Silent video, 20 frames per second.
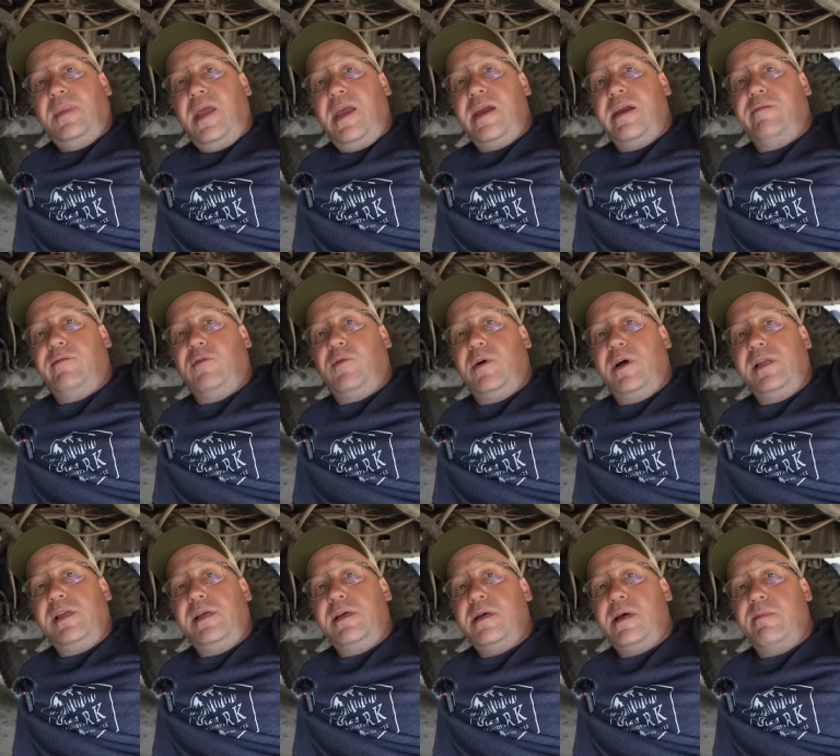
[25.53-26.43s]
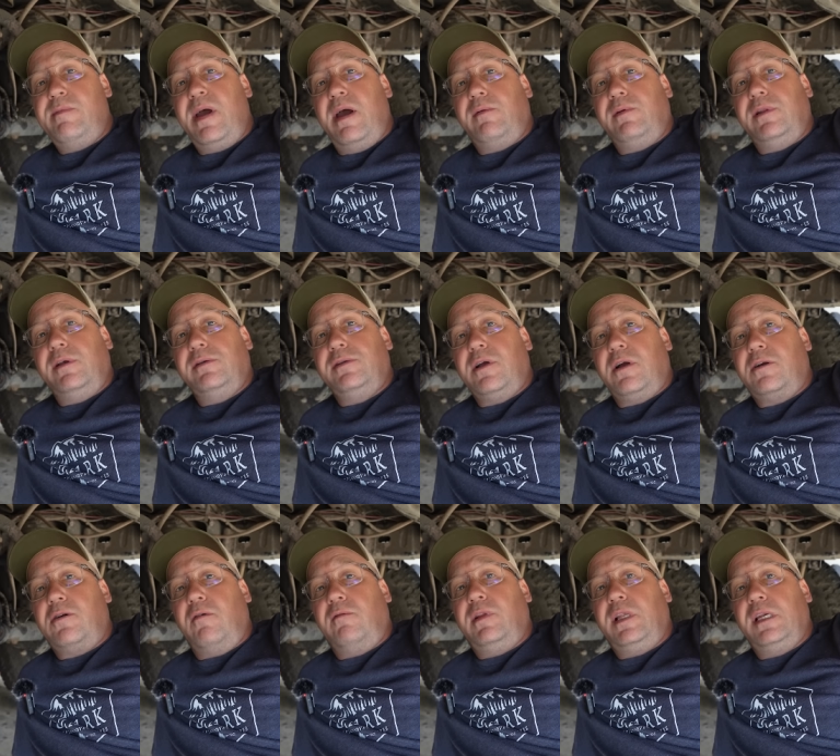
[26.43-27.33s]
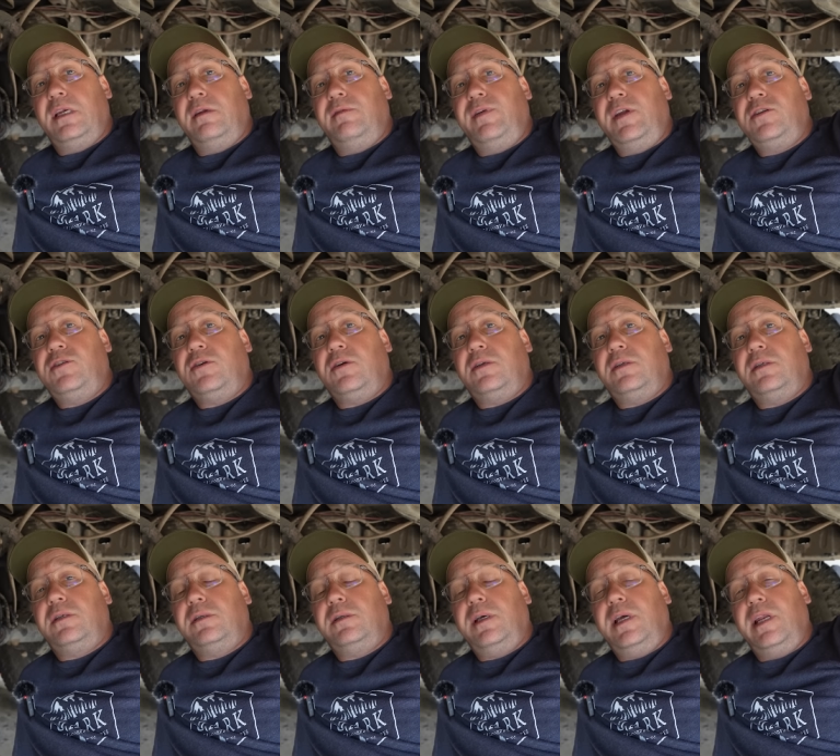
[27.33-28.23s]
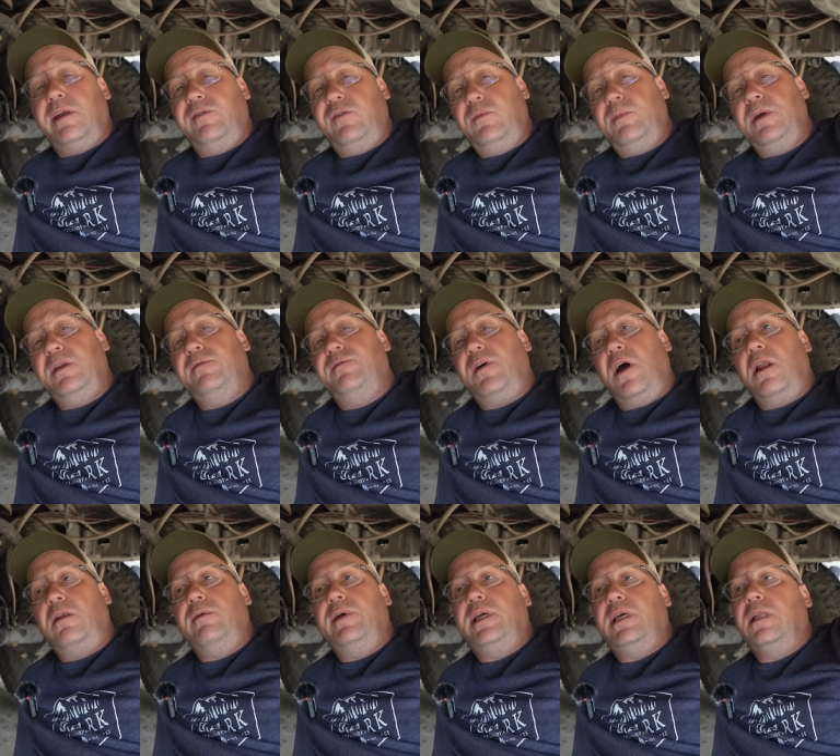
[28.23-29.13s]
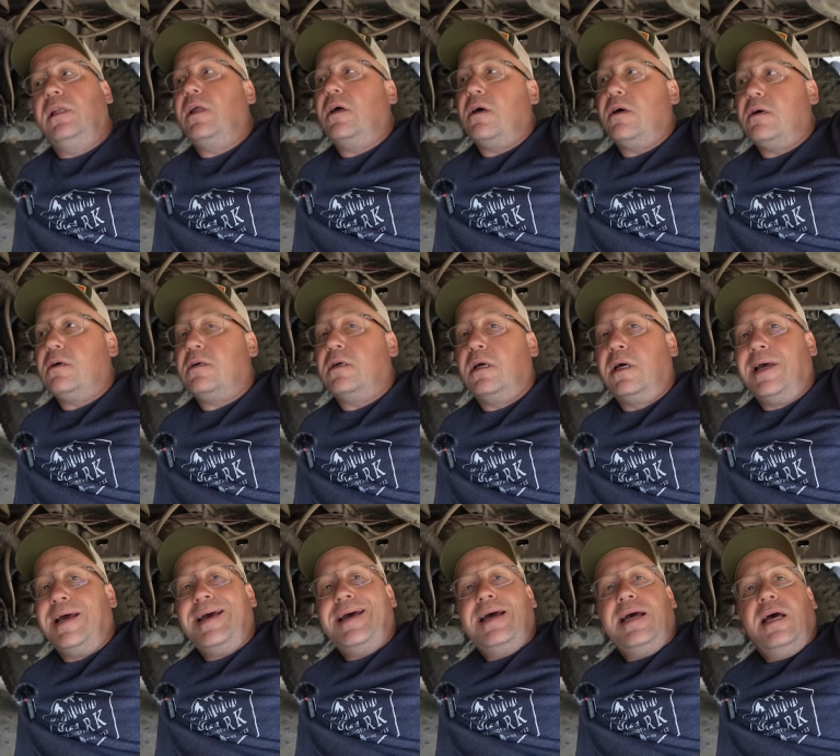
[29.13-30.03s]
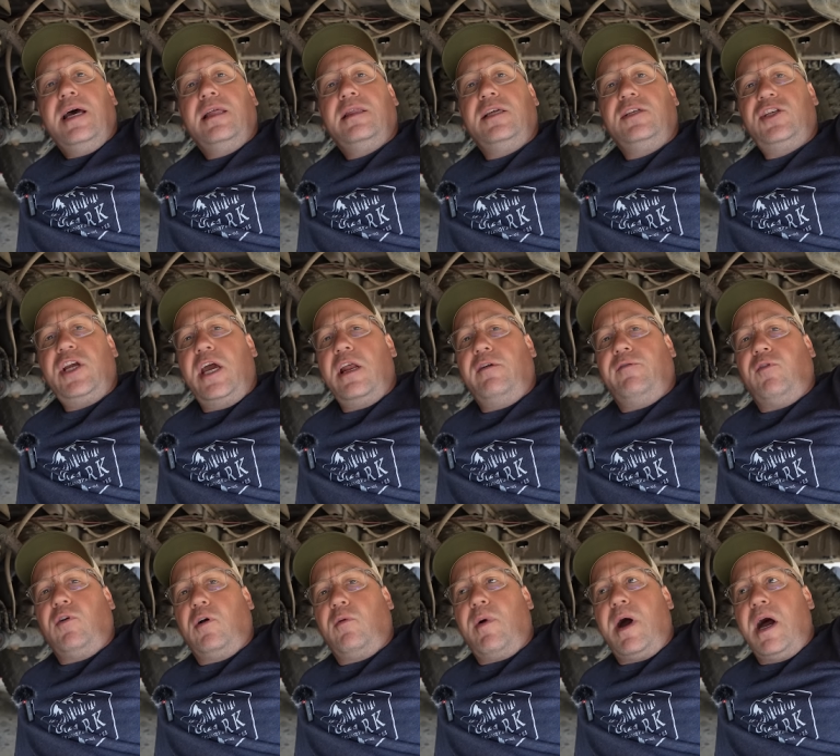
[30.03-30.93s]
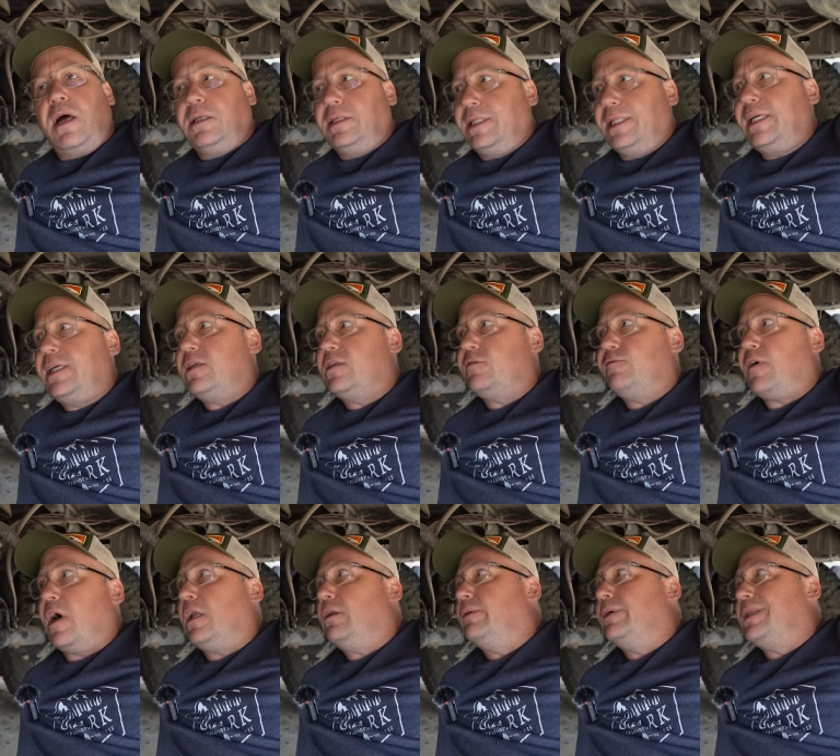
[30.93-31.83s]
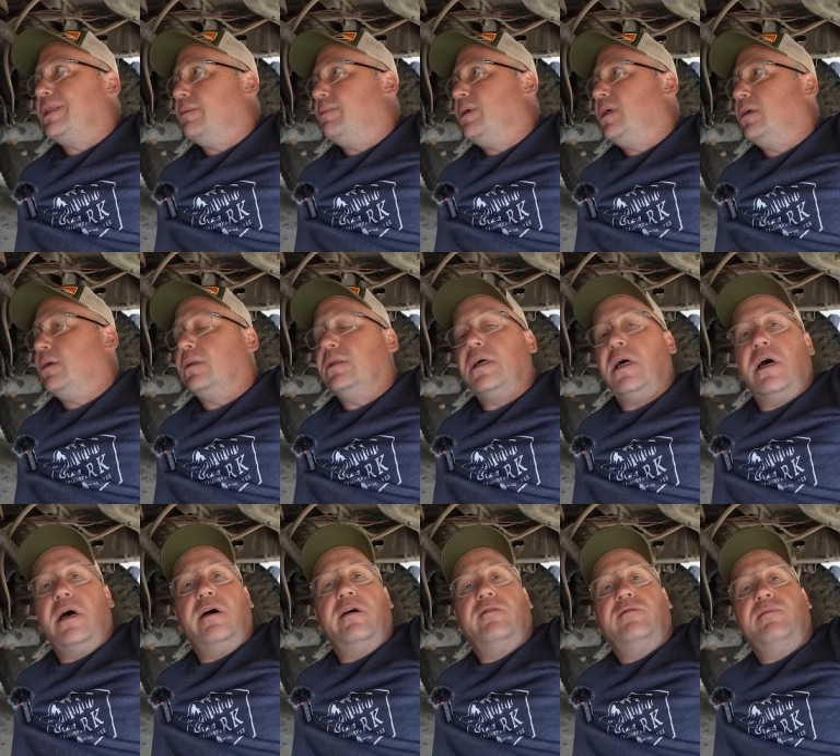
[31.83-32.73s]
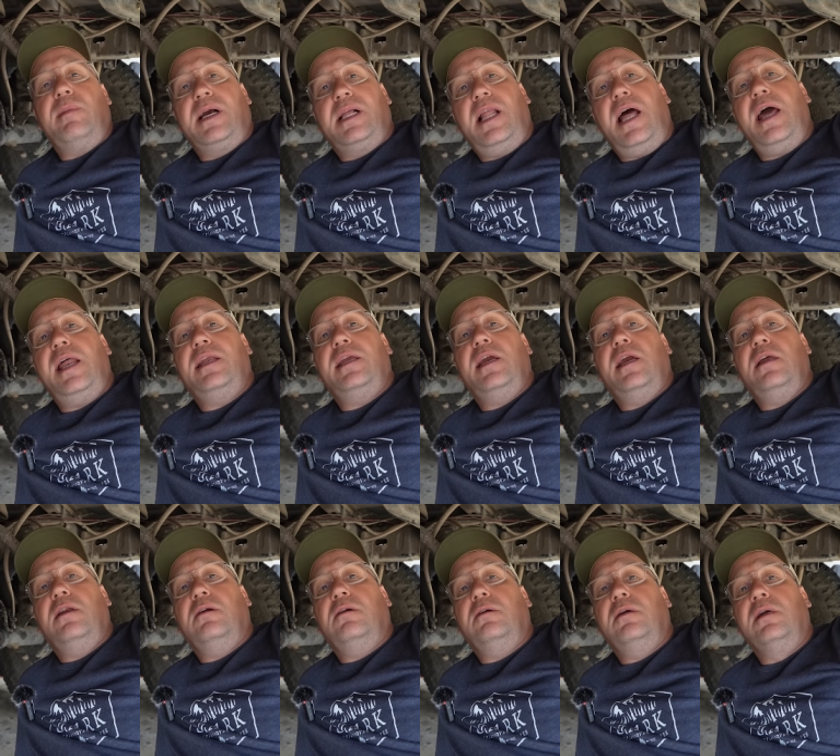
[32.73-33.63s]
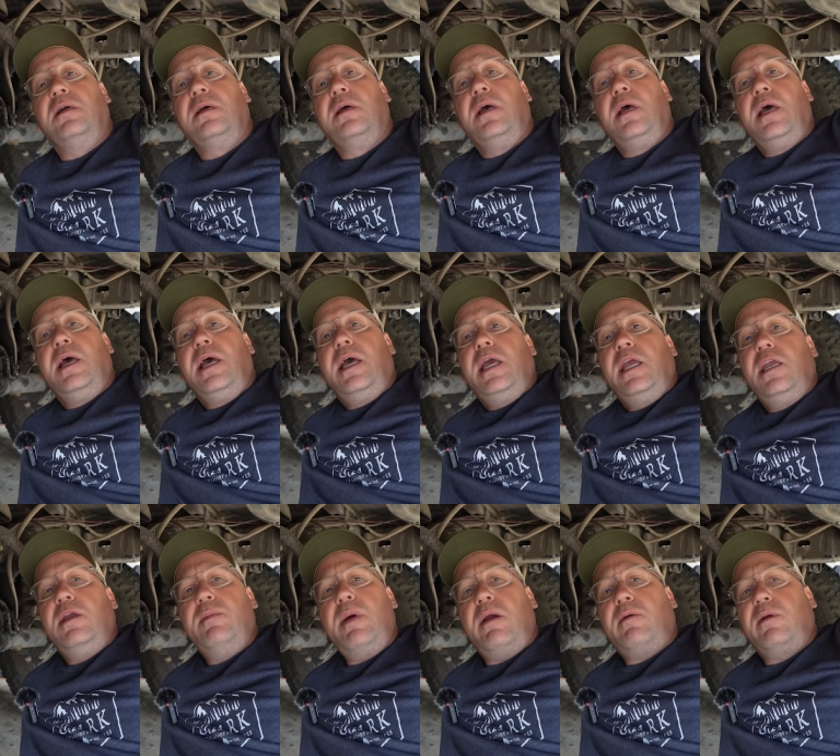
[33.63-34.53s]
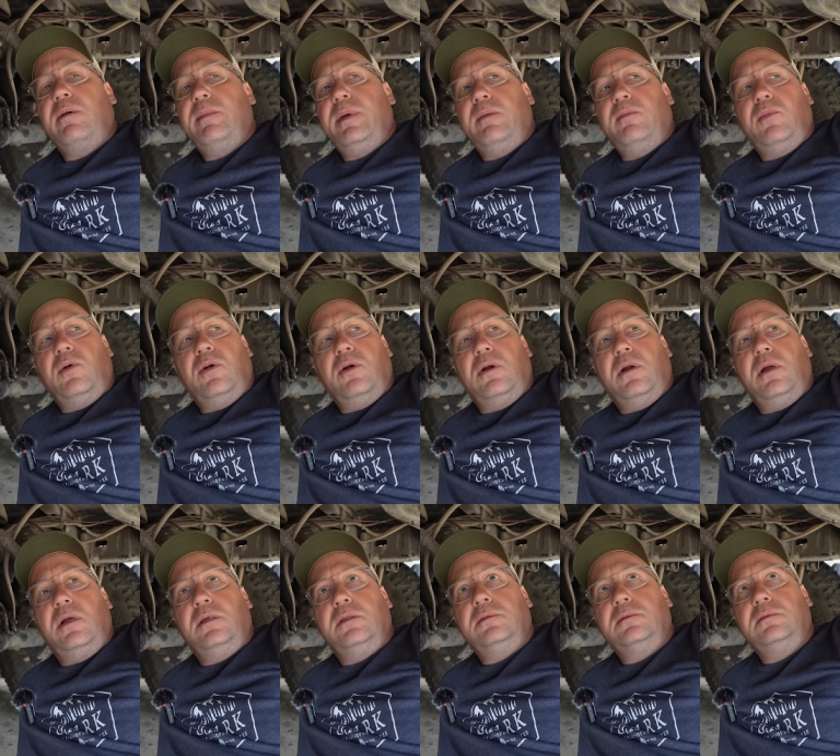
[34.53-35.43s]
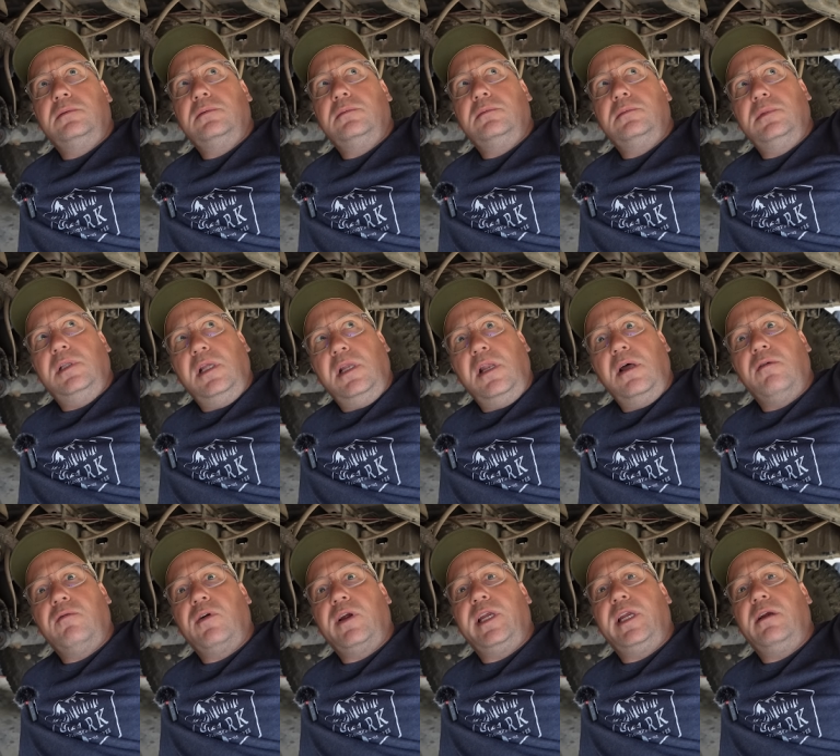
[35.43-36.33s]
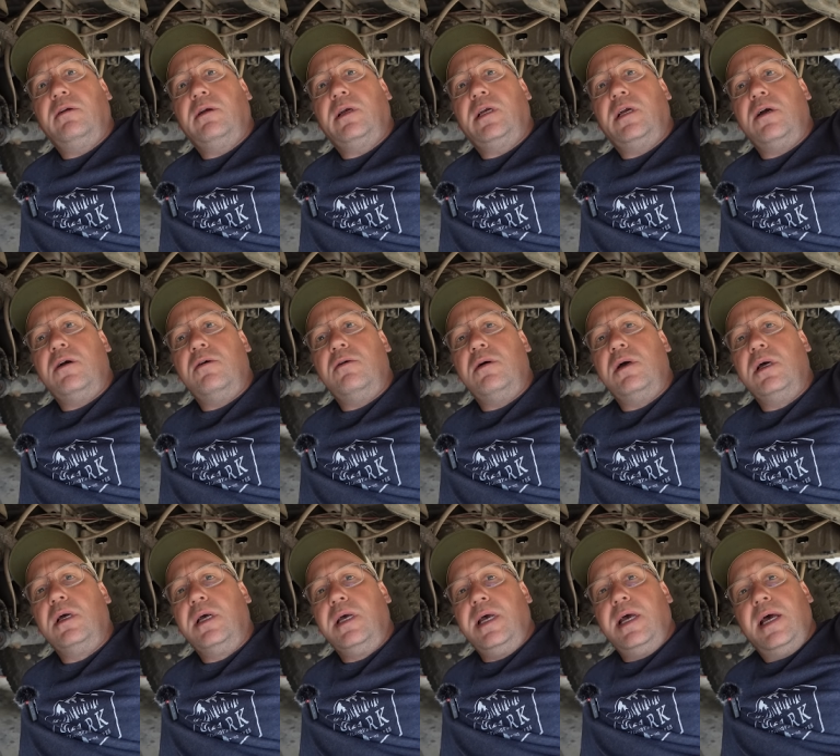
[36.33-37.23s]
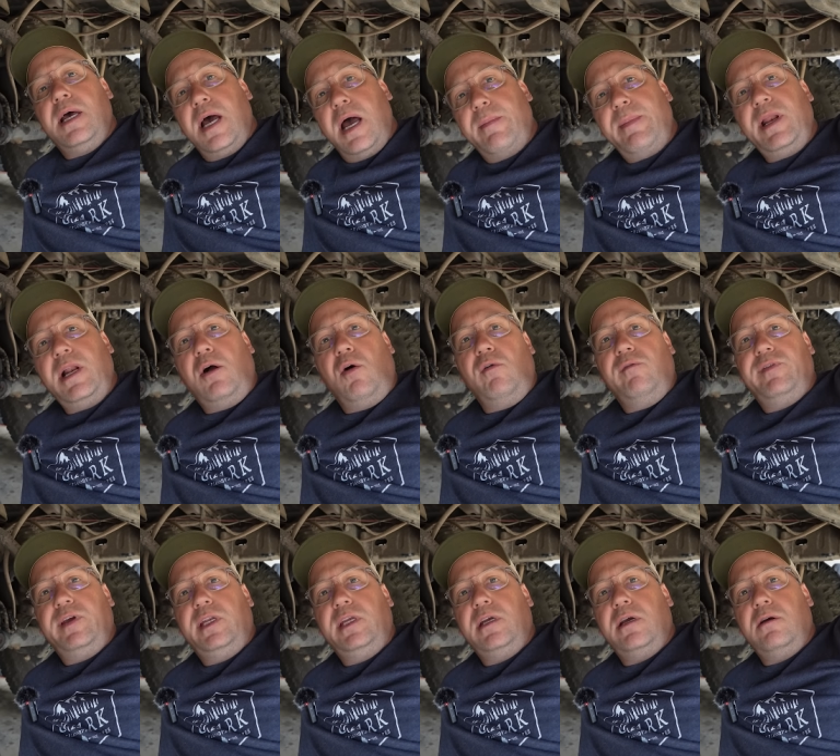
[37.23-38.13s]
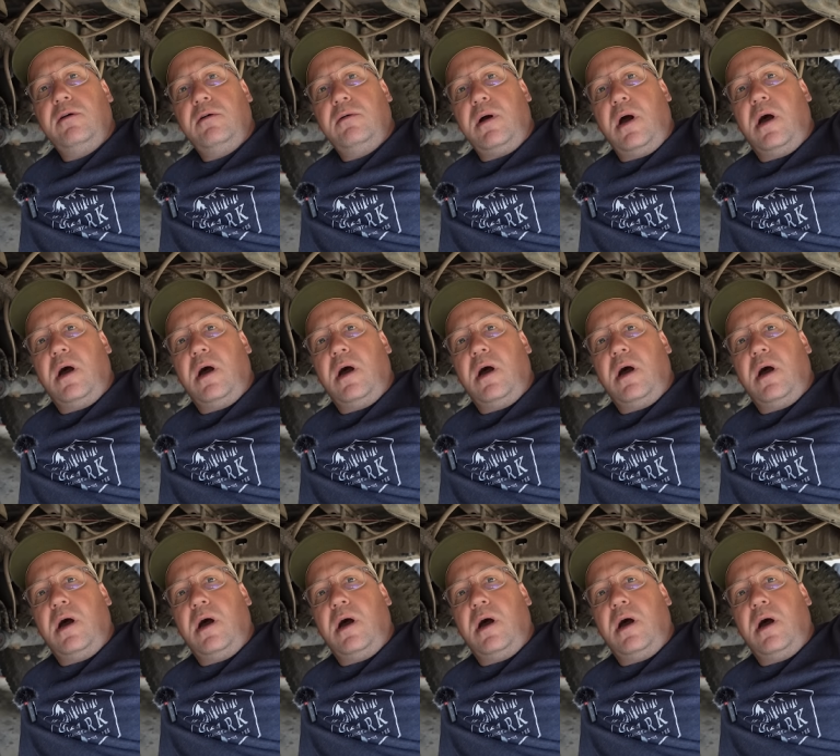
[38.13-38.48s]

Hey everyone, I'm Matt with Ozark Overland Adventures, and if you've been following along the channel for a while, at least following the build of my Gladiator, you may remember a little over a year ago I made a whole video